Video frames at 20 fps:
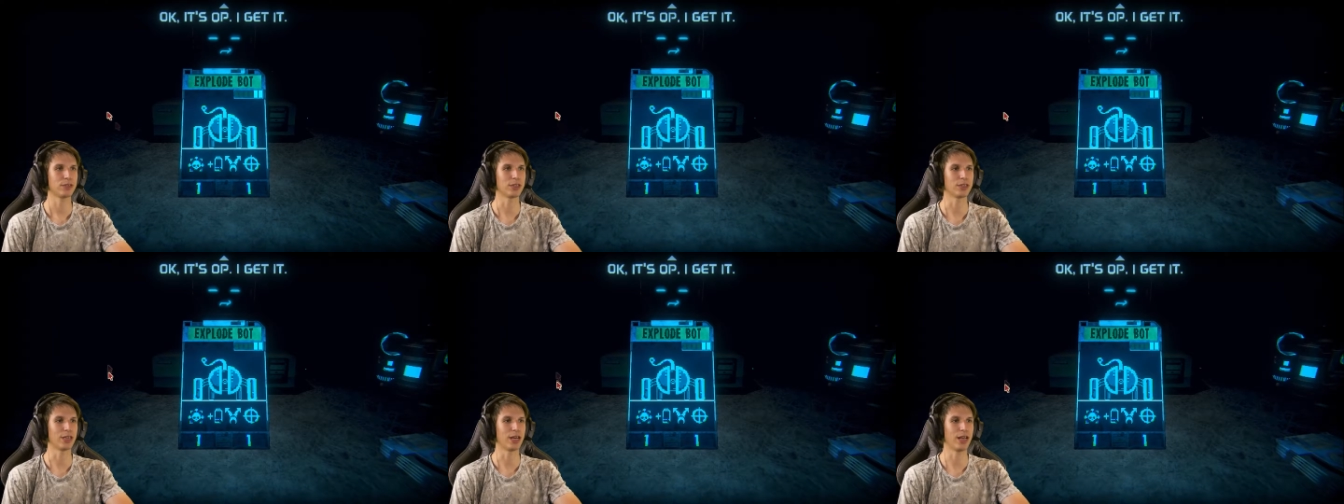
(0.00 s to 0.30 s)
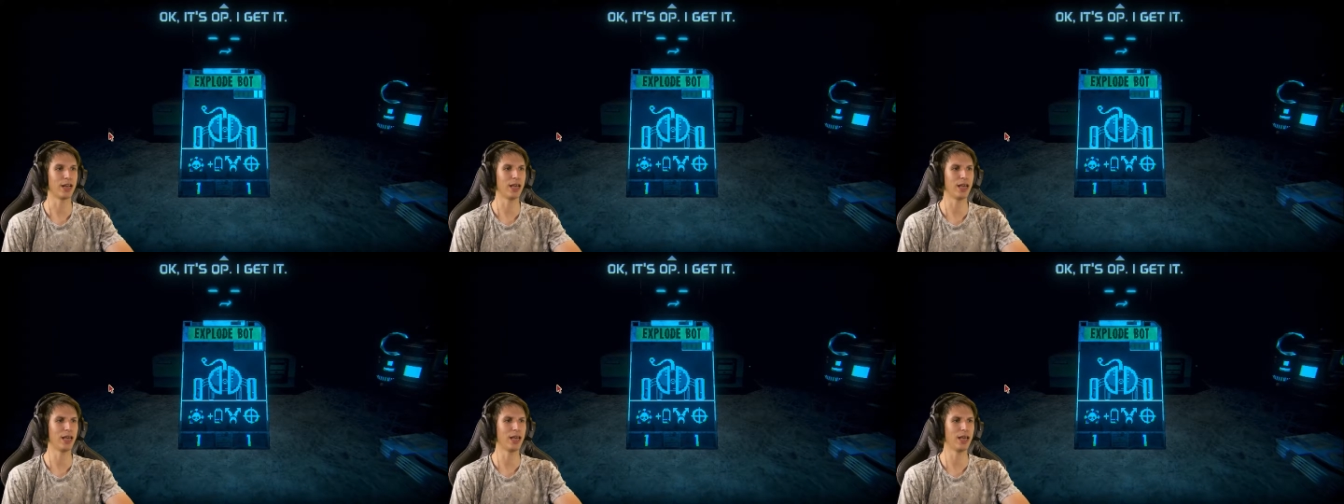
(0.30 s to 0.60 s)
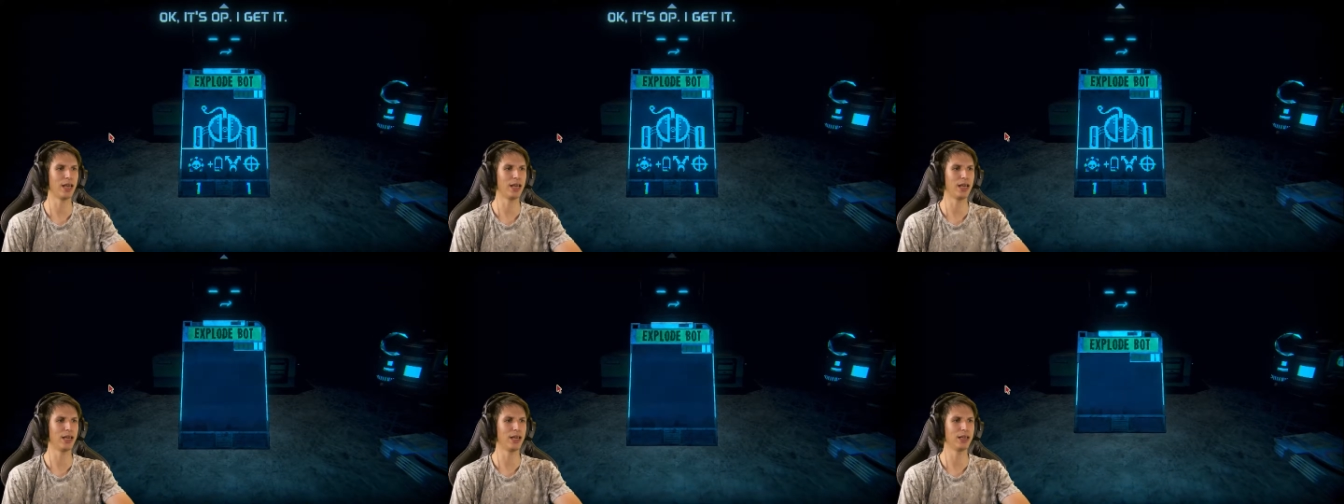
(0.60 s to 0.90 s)

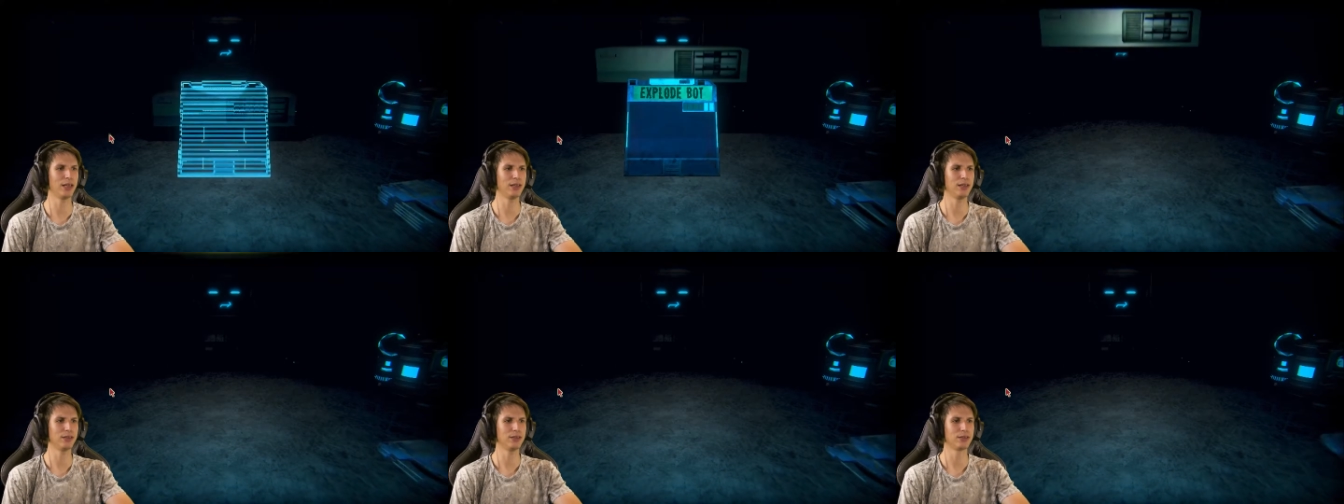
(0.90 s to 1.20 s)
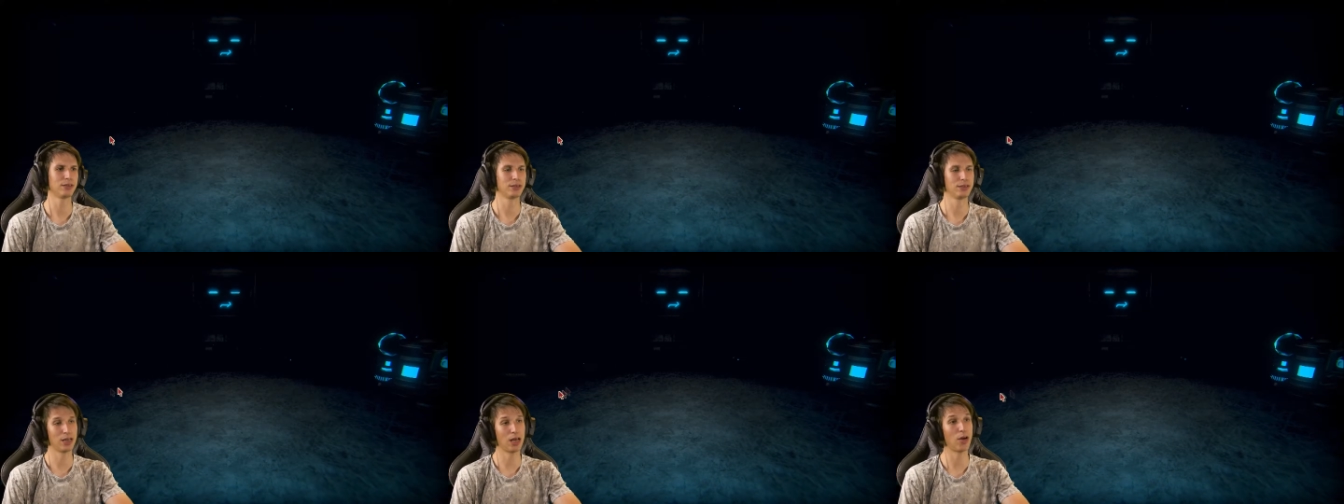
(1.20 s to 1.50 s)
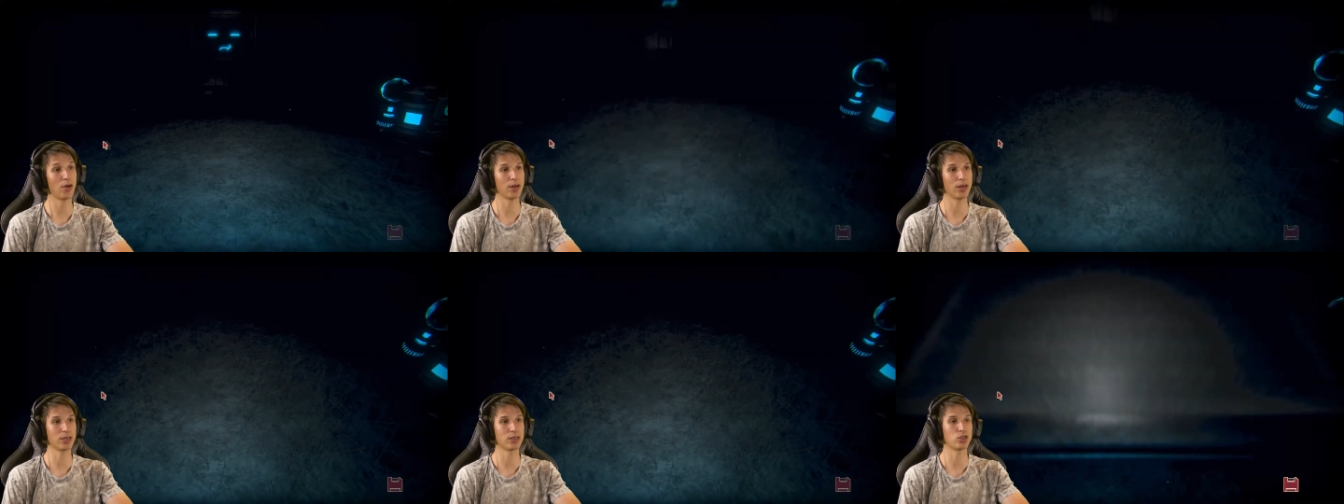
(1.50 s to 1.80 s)
Ta-da!
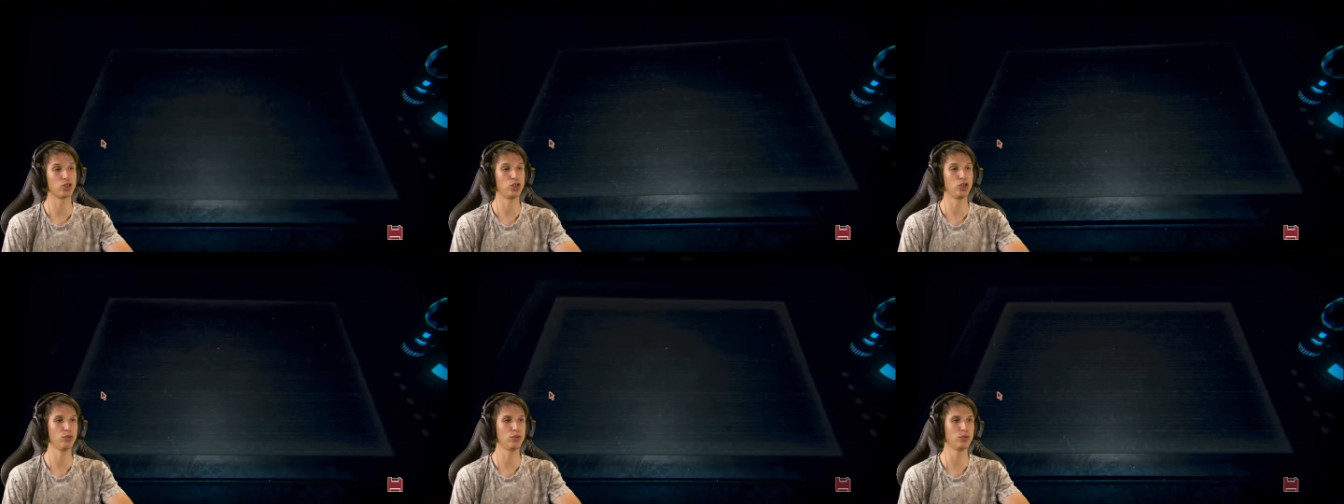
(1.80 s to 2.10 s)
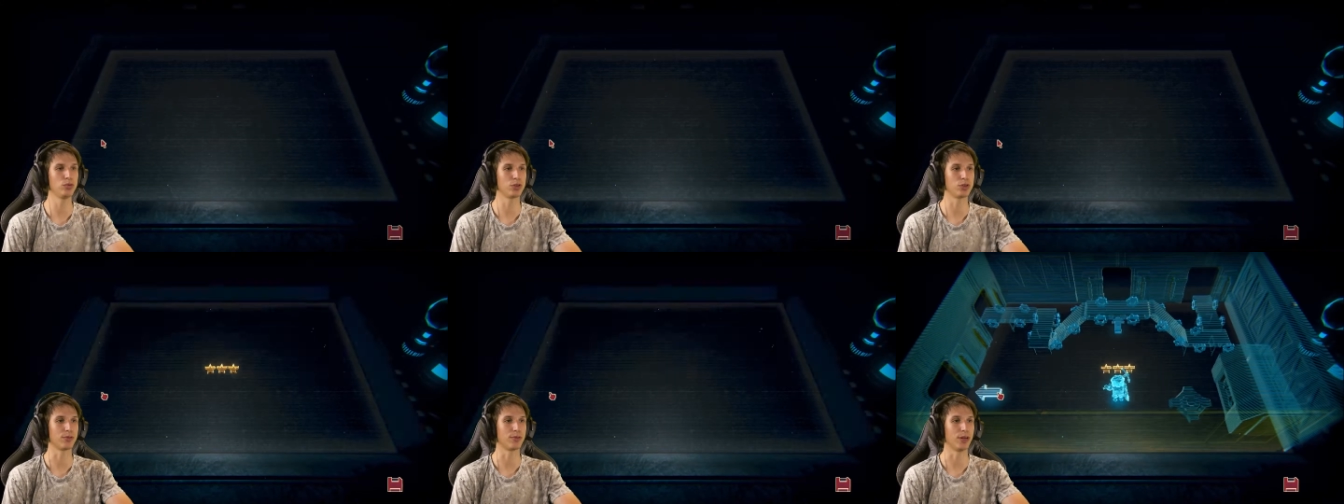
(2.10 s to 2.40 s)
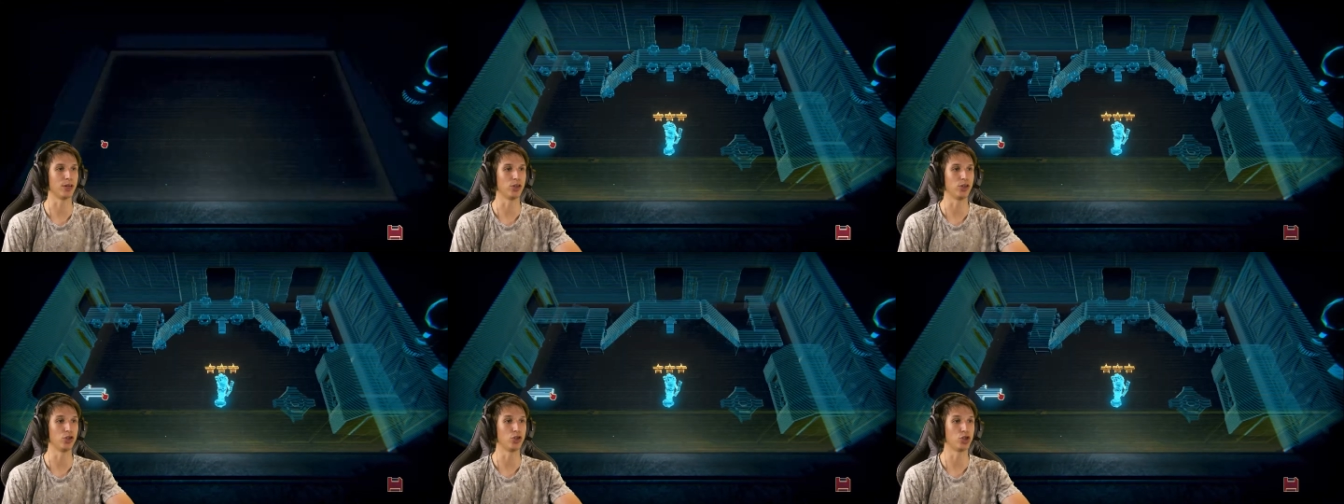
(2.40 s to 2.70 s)
Now I can choose
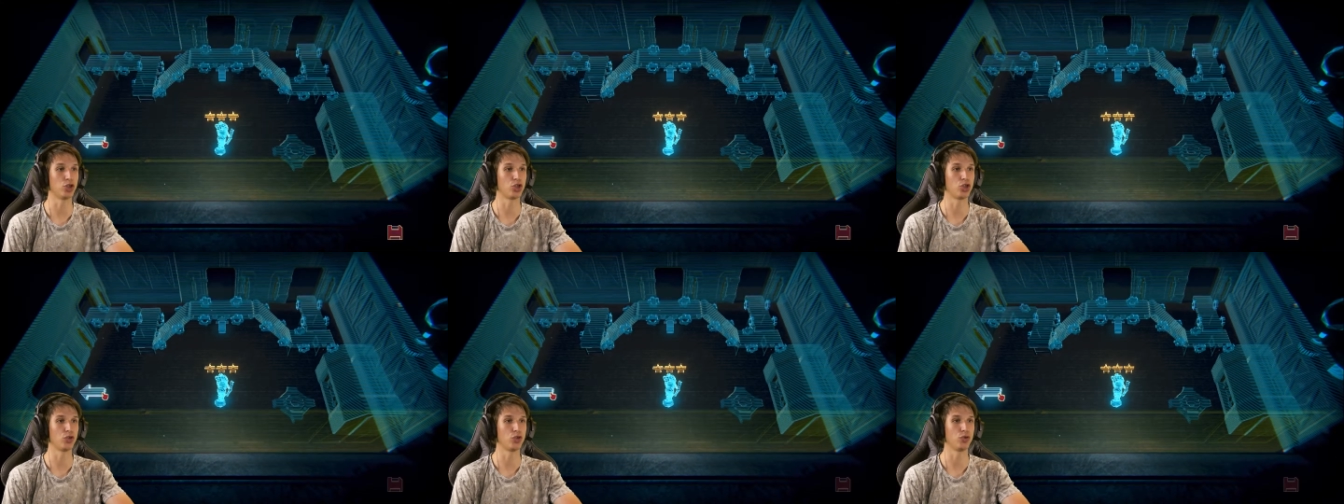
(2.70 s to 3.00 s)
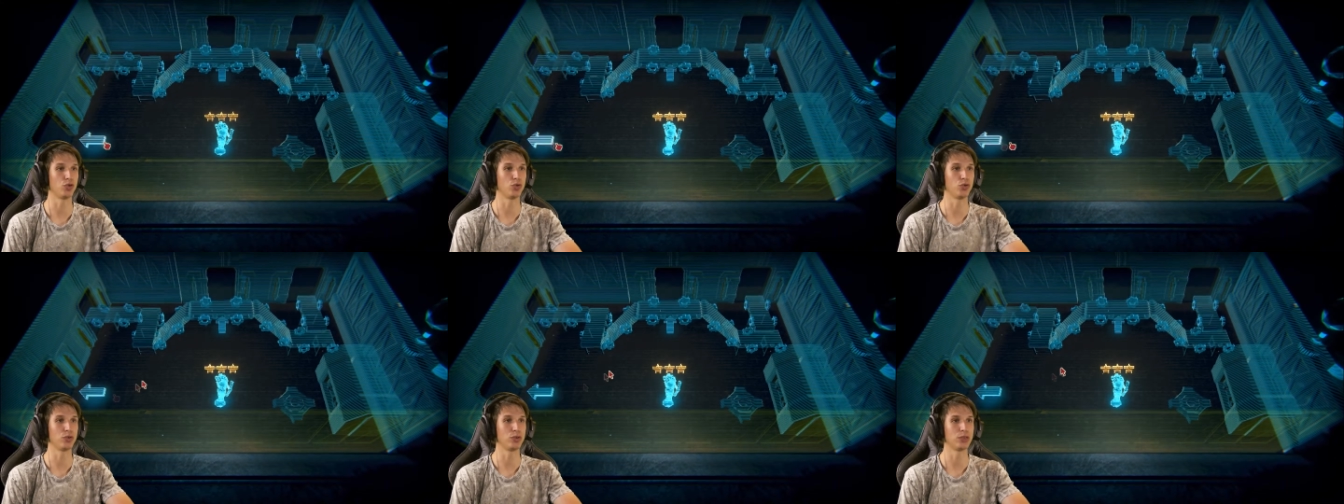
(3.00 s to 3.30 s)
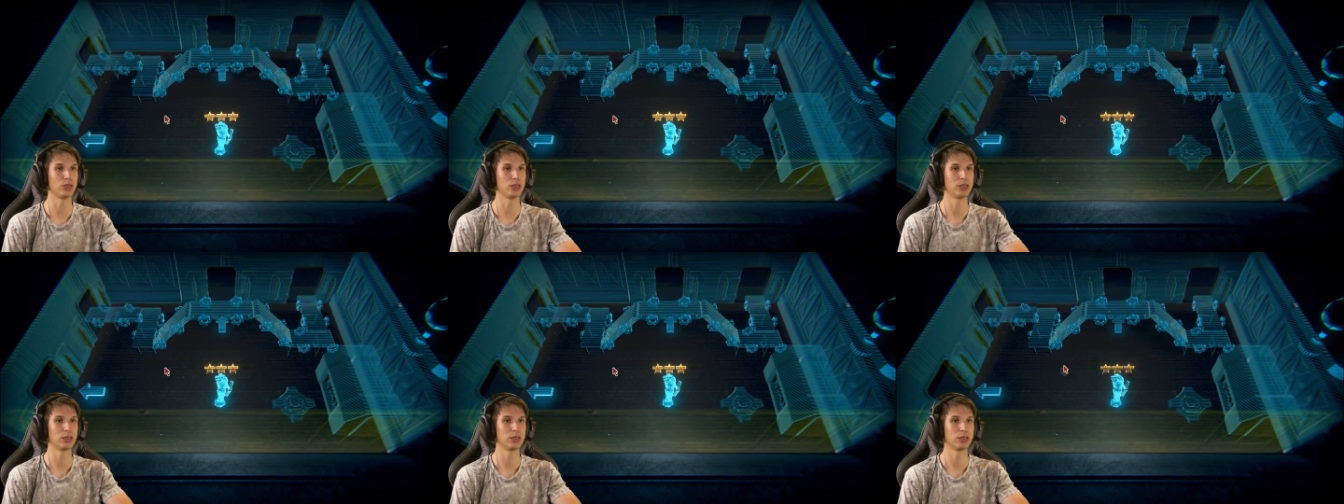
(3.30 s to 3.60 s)
where you
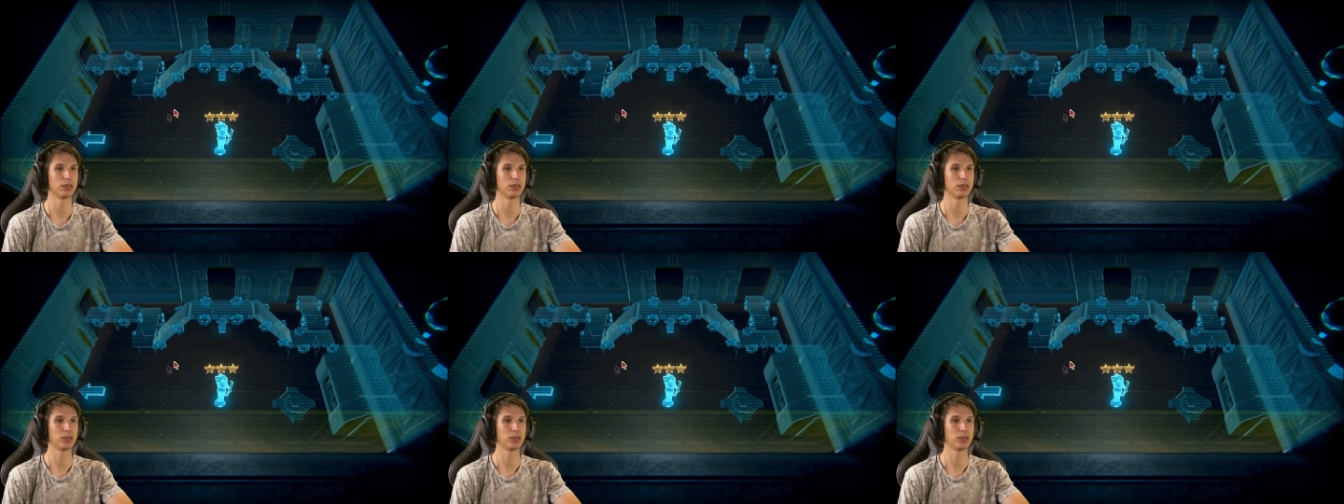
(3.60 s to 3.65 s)
shoot.